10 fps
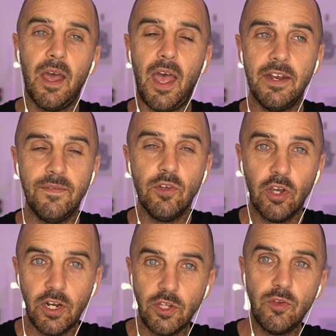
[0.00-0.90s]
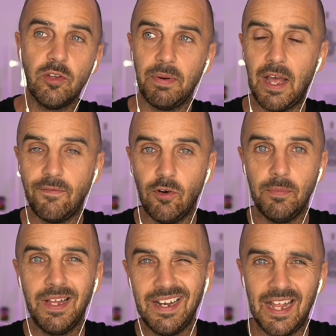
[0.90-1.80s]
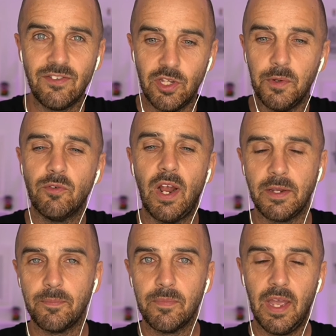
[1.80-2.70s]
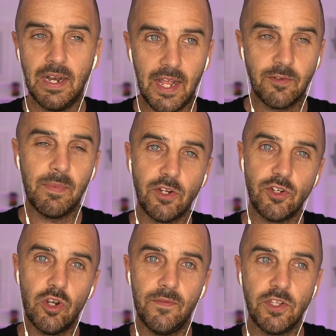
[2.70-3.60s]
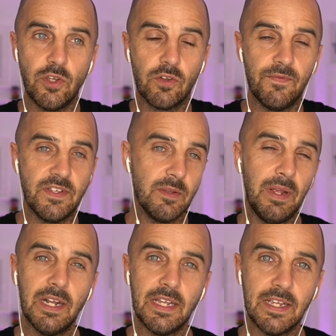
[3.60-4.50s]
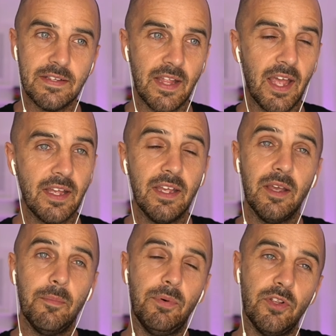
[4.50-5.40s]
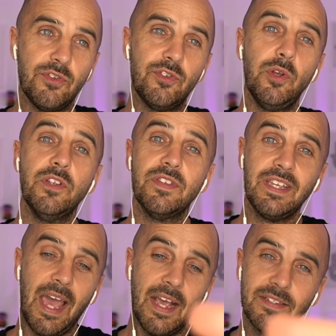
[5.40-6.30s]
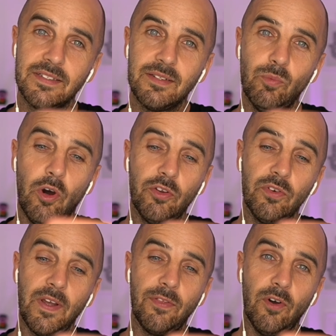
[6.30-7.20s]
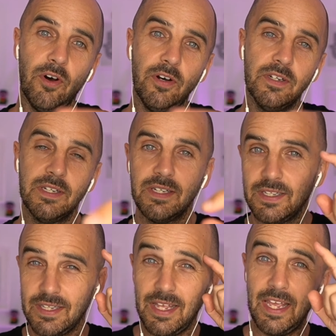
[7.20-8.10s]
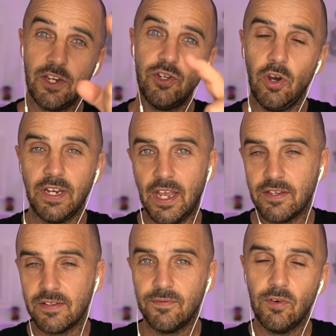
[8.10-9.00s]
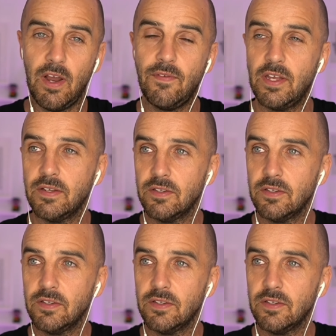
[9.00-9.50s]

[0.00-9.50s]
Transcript: And if you're going to use the platform, let's do it right. And let's sure that your visibility is there. But as soon as a guest walks through that door, it is your guest forever.